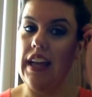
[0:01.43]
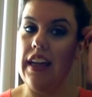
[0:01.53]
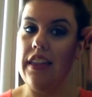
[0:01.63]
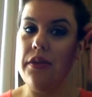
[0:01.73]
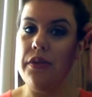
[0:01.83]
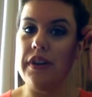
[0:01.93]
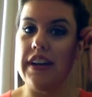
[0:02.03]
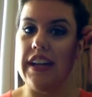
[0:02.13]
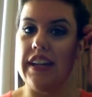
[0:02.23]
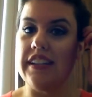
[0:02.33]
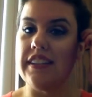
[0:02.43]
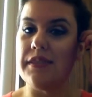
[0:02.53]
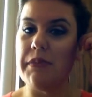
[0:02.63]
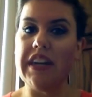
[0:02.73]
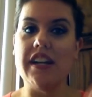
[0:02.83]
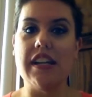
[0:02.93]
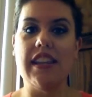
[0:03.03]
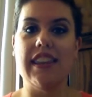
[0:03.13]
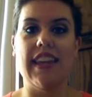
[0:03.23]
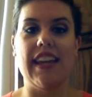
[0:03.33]
Hello, it's
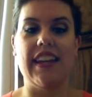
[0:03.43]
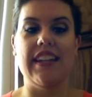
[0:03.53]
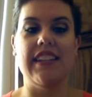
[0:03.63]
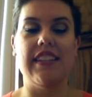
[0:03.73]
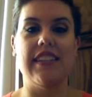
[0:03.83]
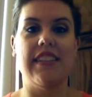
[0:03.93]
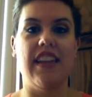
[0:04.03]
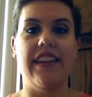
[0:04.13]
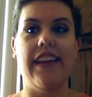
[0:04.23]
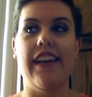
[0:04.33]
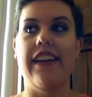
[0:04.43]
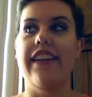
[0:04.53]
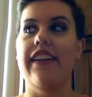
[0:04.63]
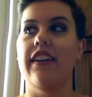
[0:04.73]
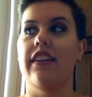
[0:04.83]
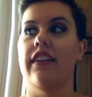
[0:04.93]
Meredith and it's Sunday,